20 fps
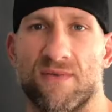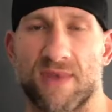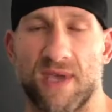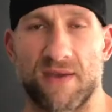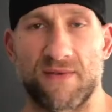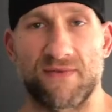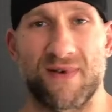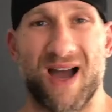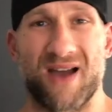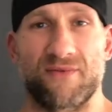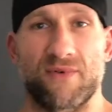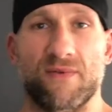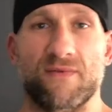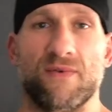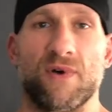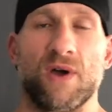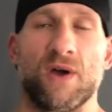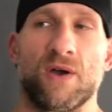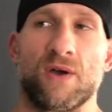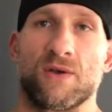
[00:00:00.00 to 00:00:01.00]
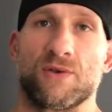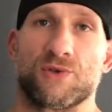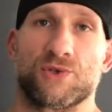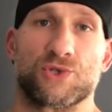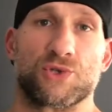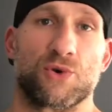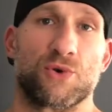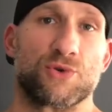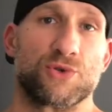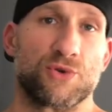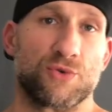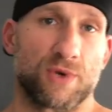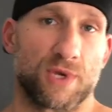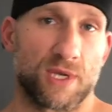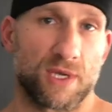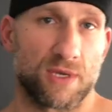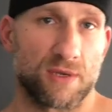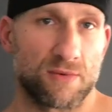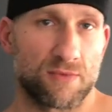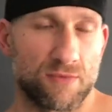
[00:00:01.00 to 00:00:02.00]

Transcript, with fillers: Day five of surgery.